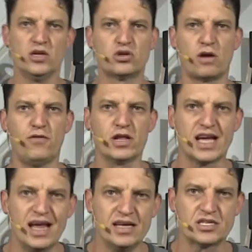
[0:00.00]
sort of
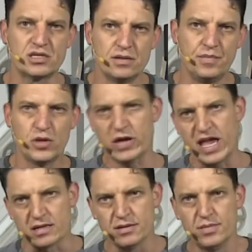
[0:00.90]
what colors you
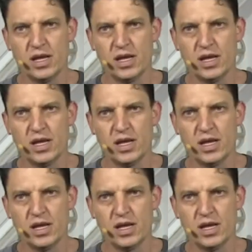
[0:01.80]
get.